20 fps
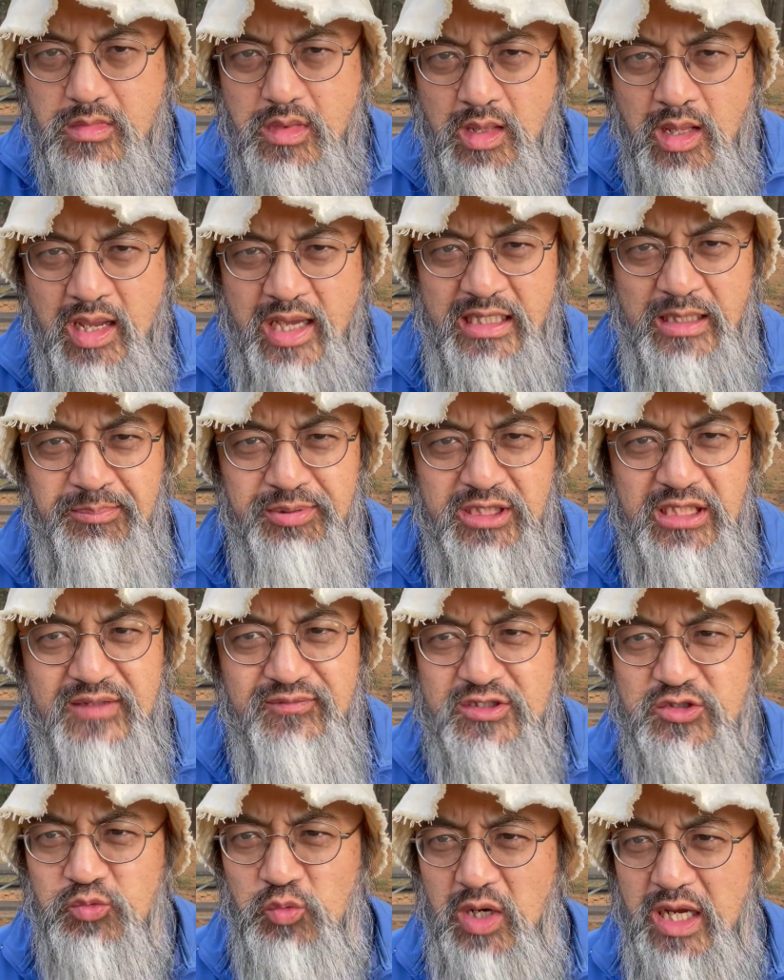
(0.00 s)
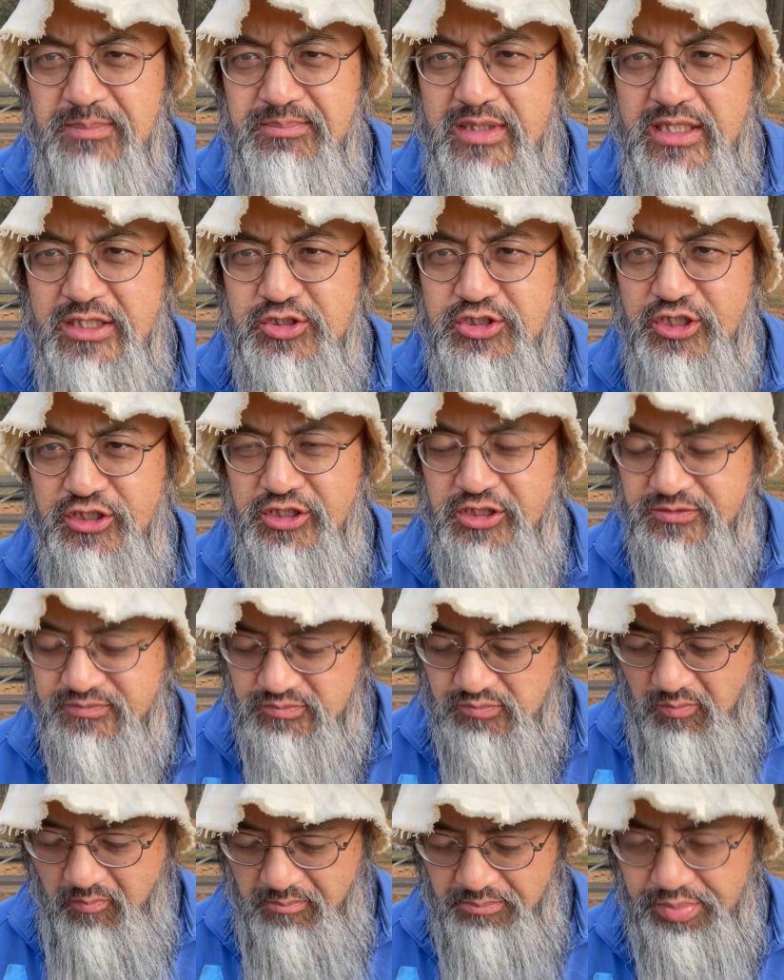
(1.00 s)
And I believe it's white meat chicken,
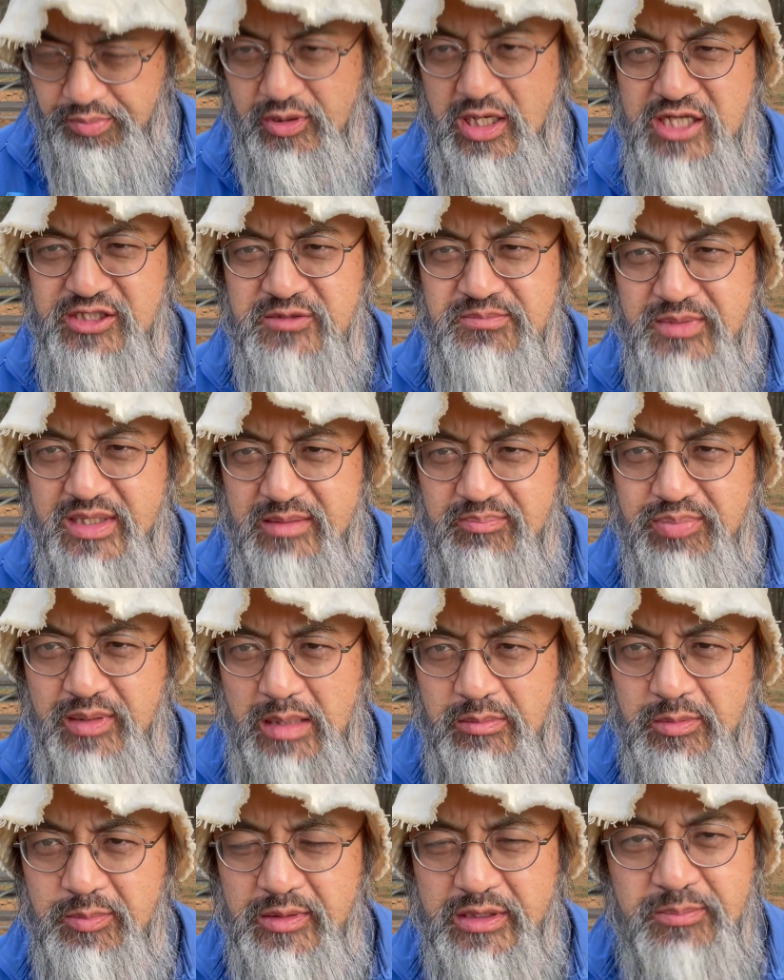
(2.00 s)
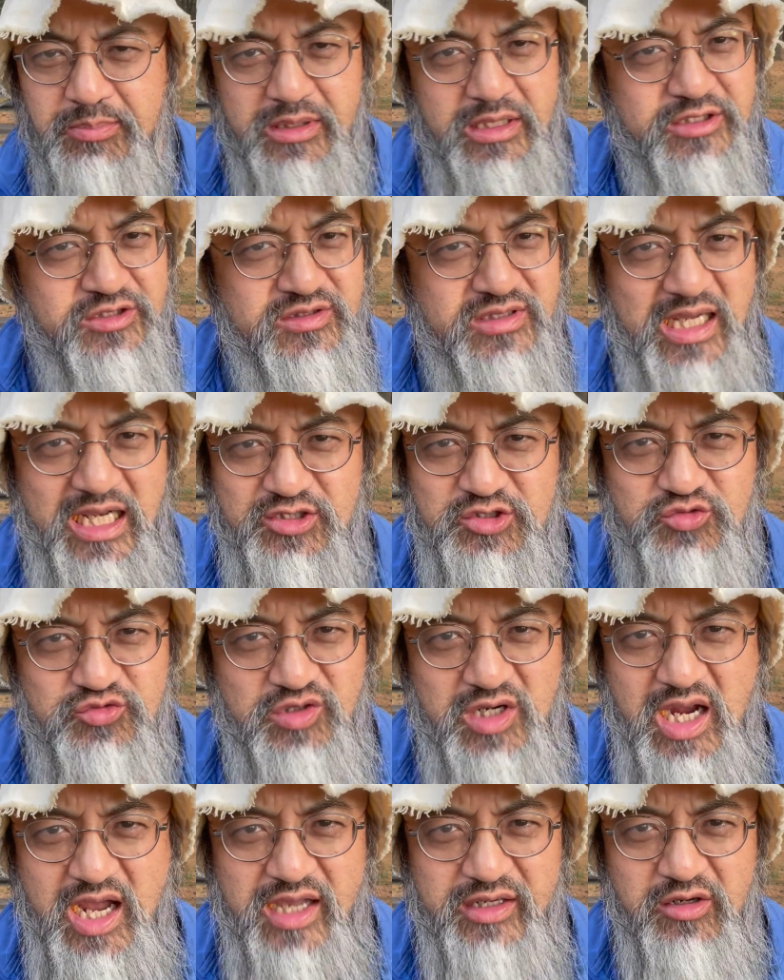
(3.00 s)
breast meat probably, but it's not
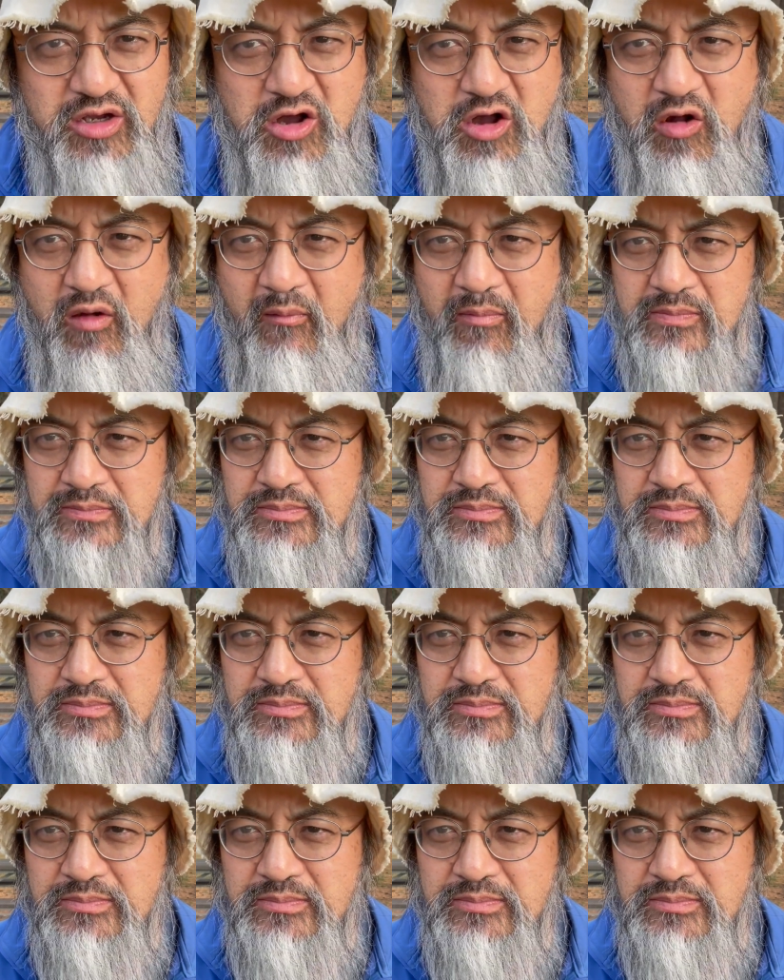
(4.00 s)
dry at all.